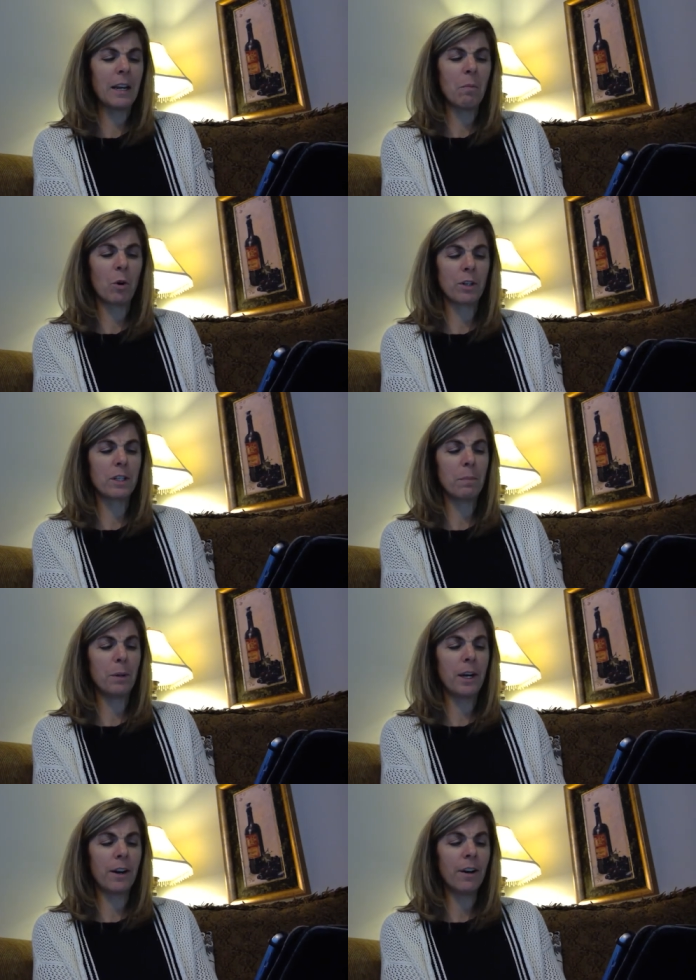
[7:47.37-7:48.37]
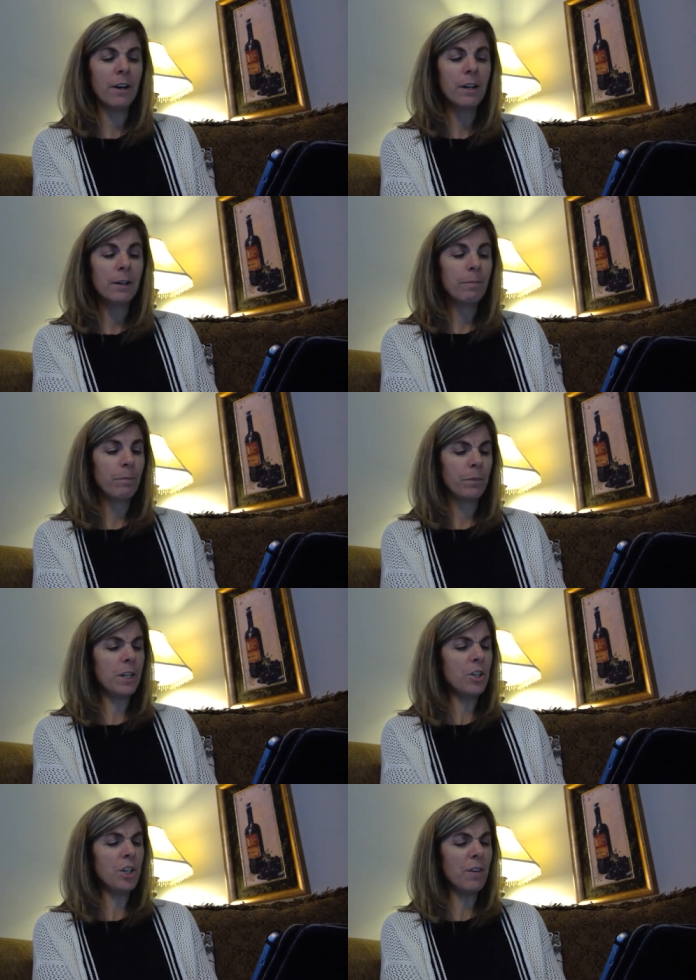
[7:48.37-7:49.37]
anymore, said Pierre.
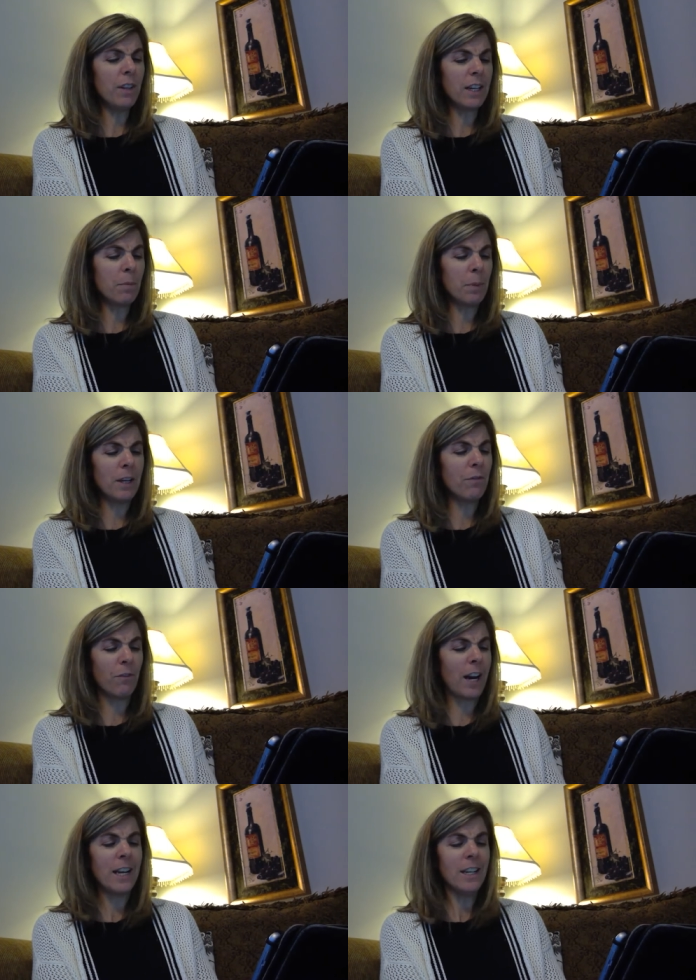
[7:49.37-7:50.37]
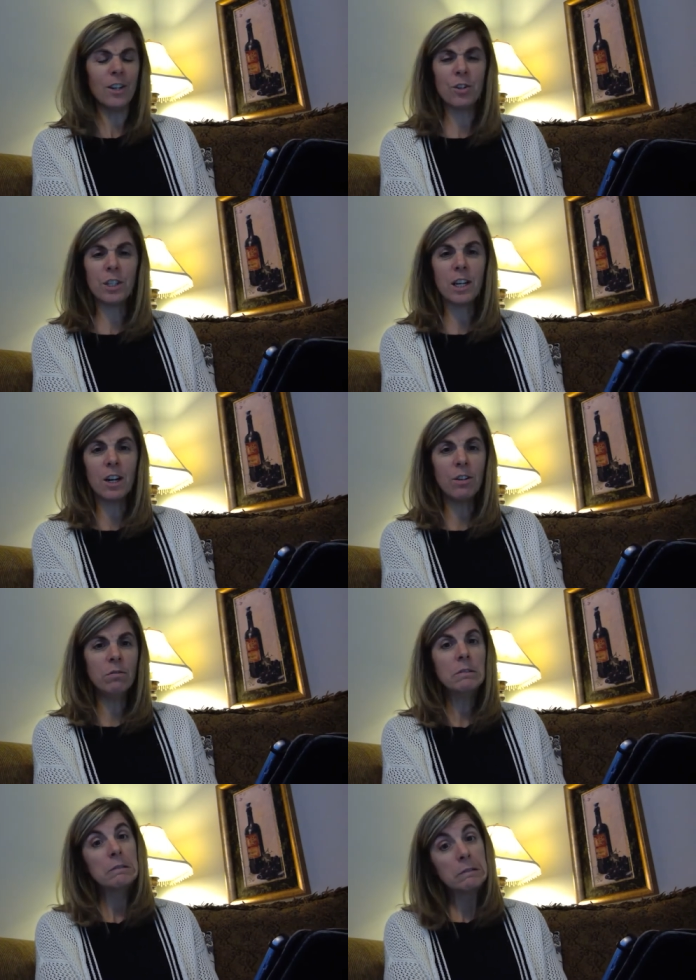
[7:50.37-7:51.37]
Didn't you have like a big fight years ago?
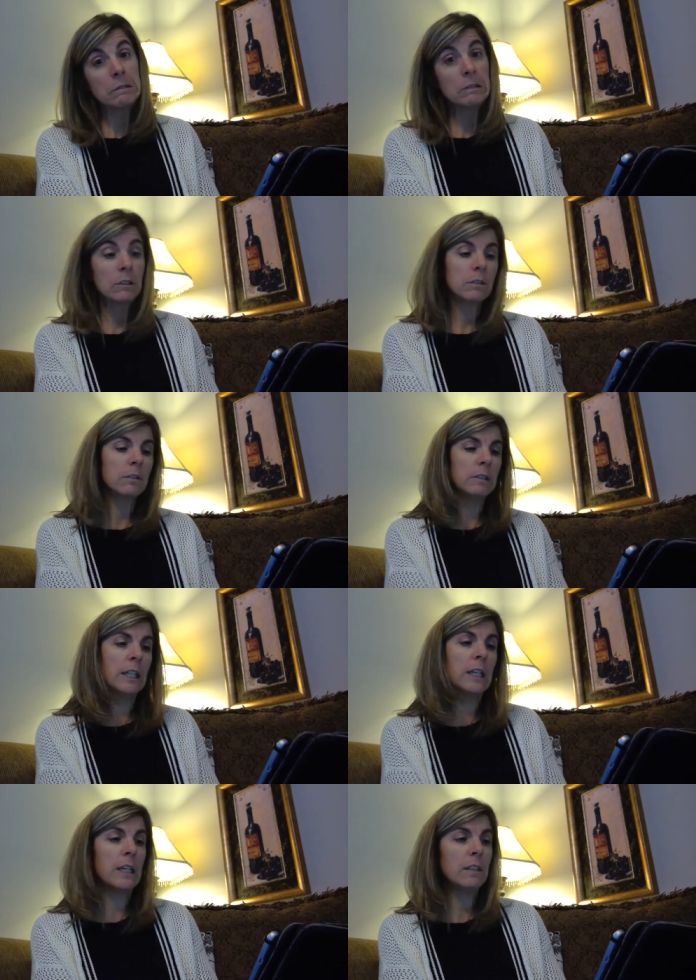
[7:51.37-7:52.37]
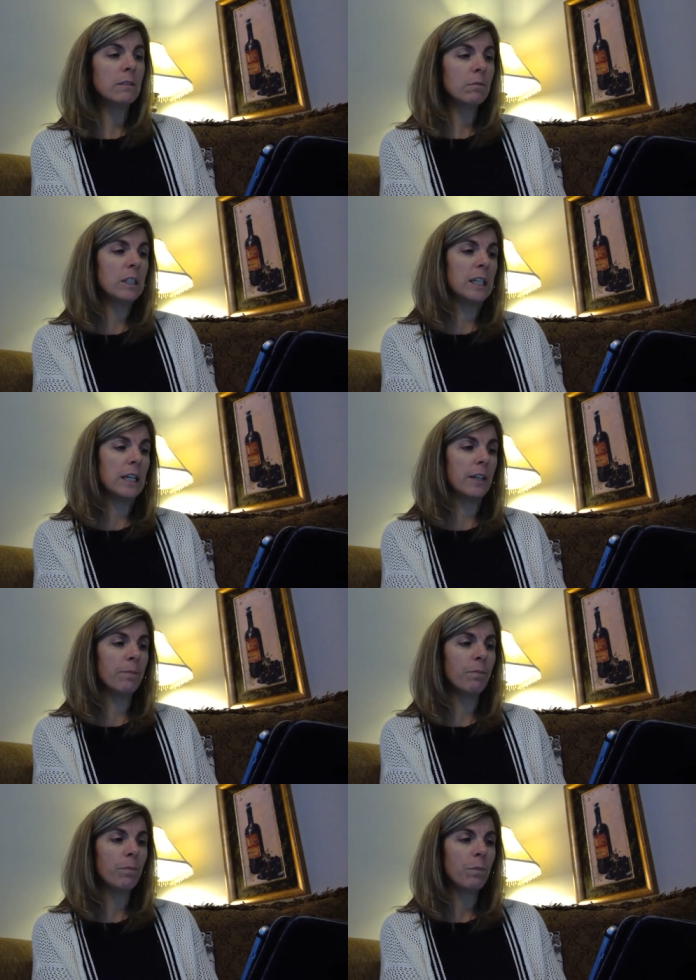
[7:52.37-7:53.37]
Yeah, we
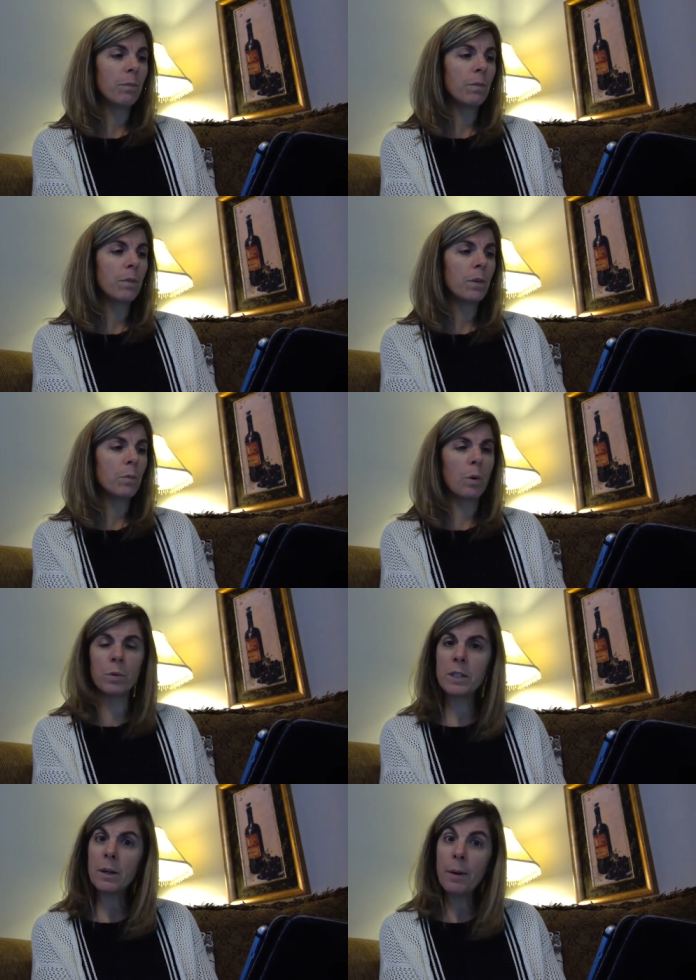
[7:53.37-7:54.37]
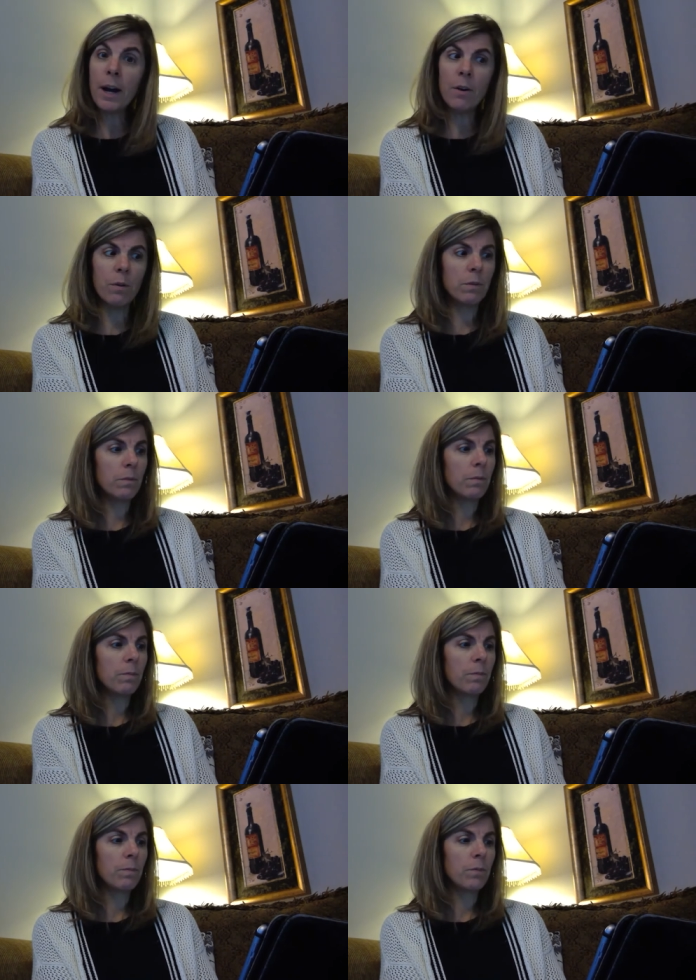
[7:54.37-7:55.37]
did. What was it about?
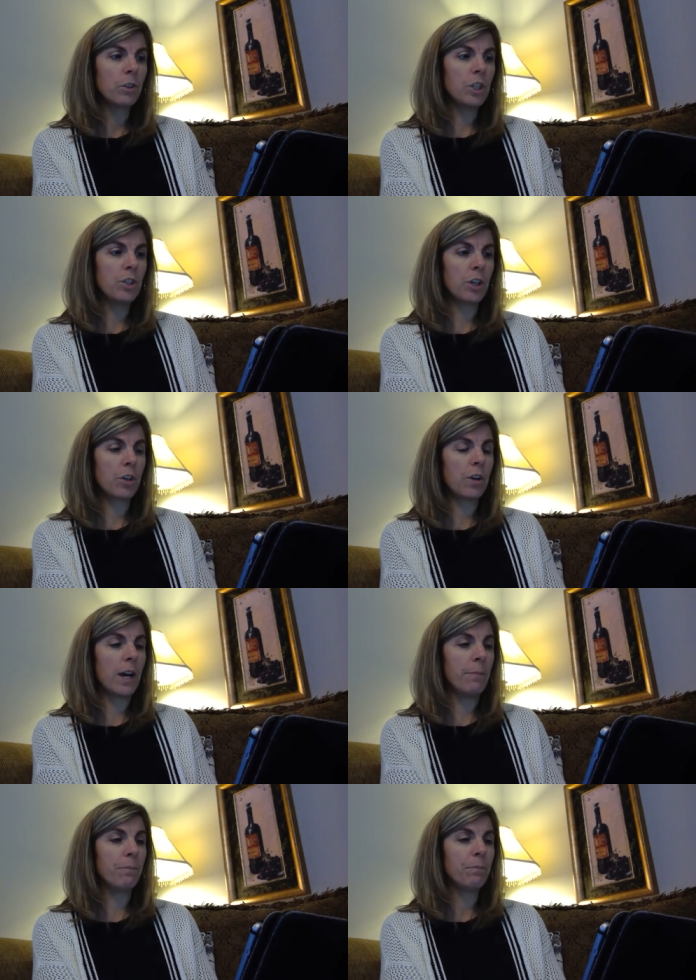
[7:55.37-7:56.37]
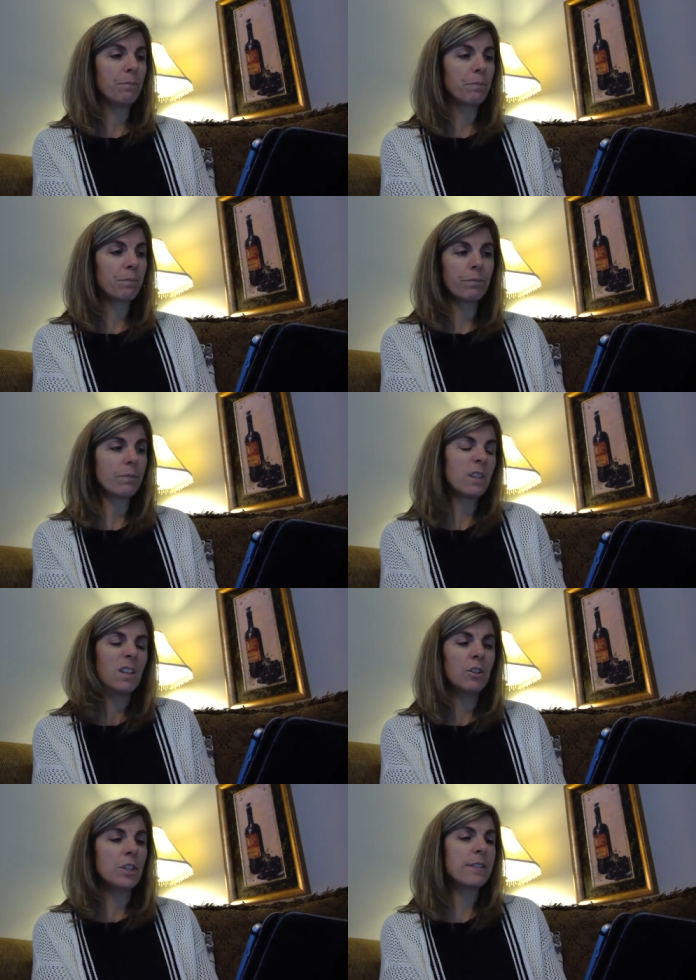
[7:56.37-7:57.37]
She shook her head.
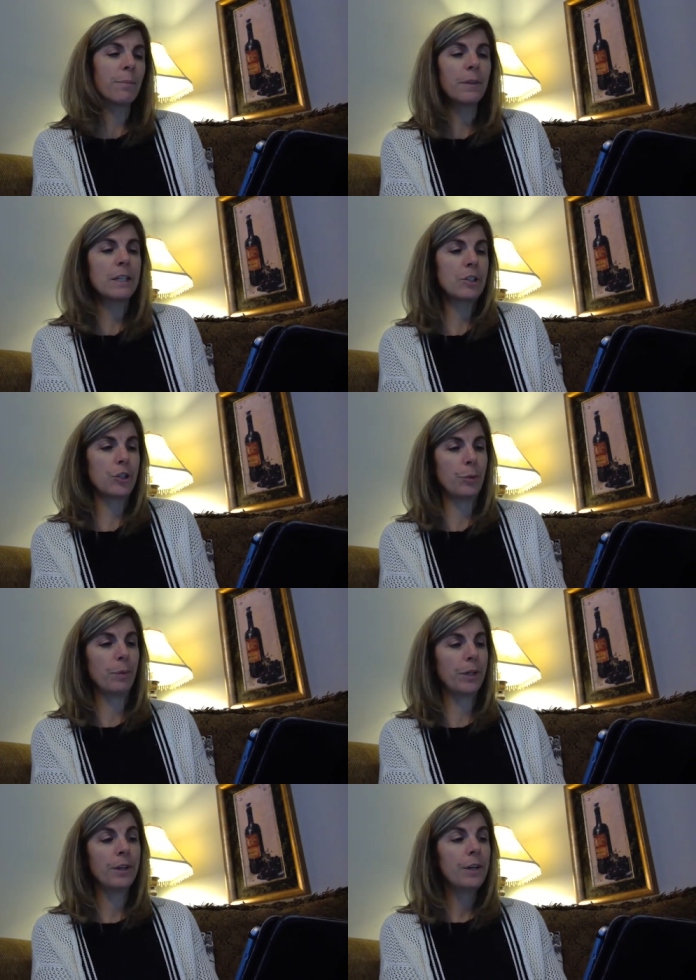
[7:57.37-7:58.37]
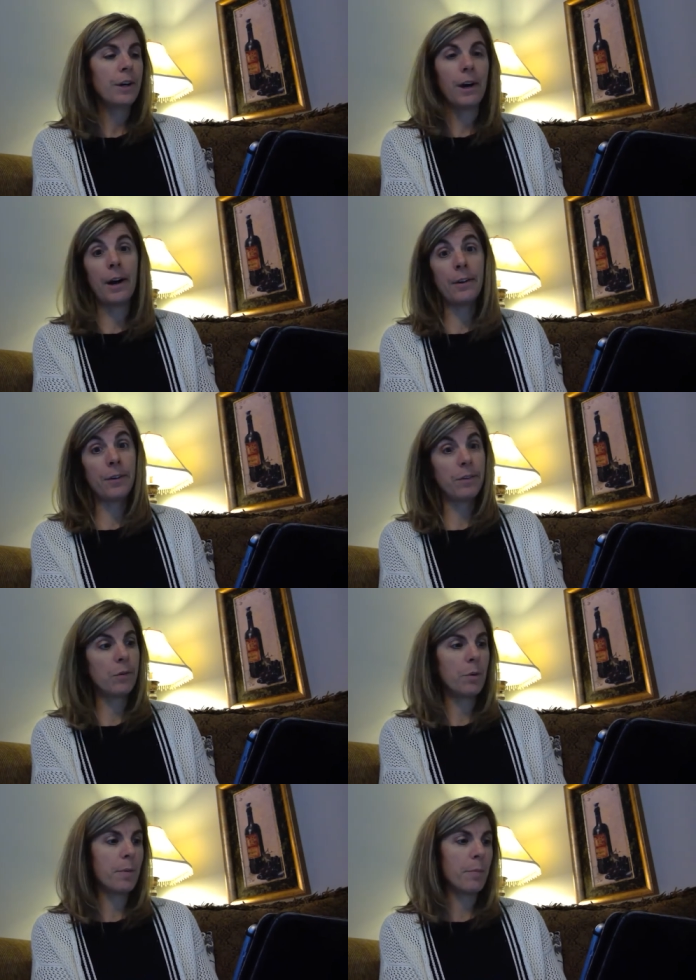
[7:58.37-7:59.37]
Just something stupid. I don't even
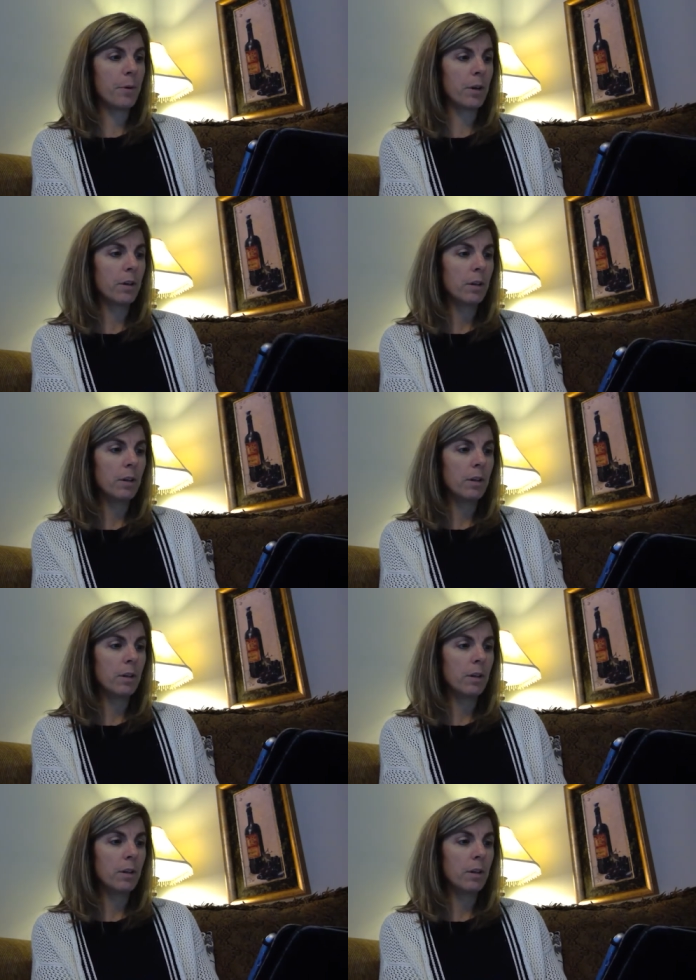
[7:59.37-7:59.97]
remember.